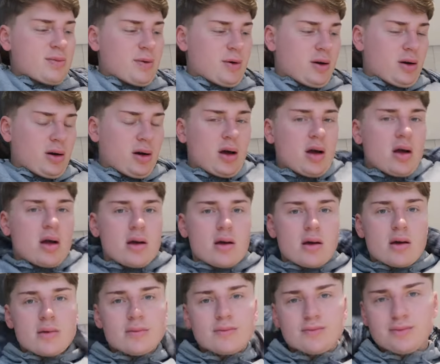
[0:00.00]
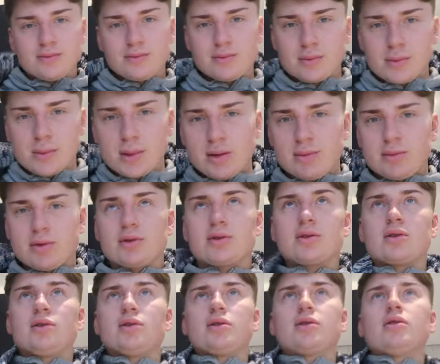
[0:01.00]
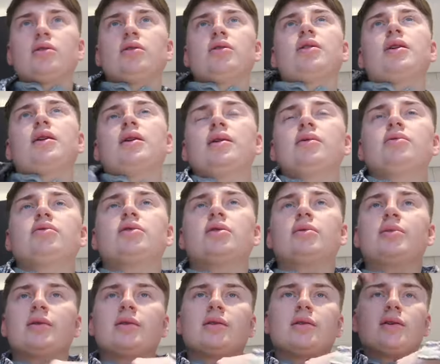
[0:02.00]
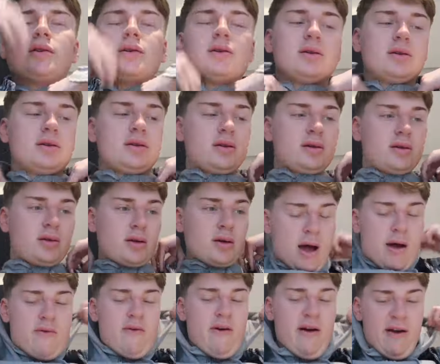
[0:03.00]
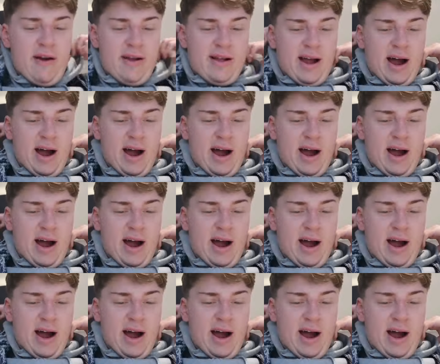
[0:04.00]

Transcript: but I'm just going to go now, to be honest. I'm very